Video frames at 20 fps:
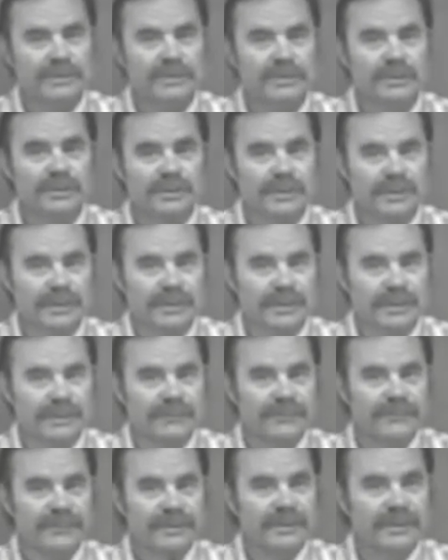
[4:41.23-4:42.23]
You could,
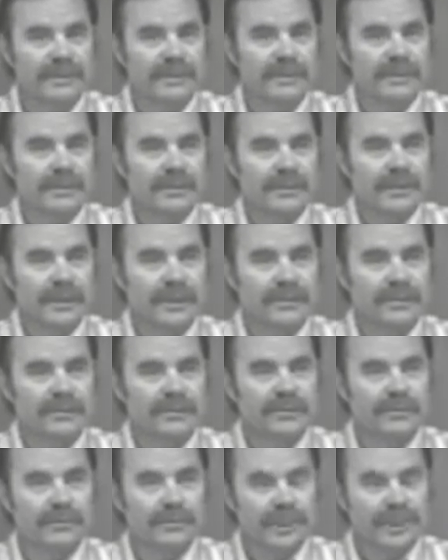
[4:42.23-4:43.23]
um,
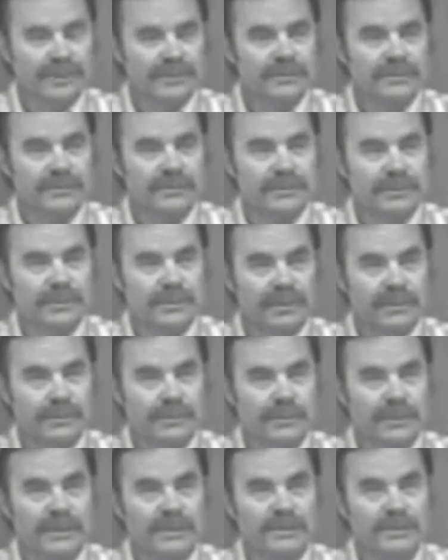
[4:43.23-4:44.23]
under pressure, under
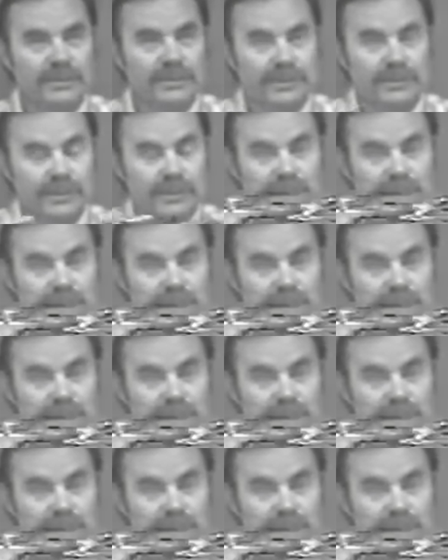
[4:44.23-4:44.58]
pressure, you could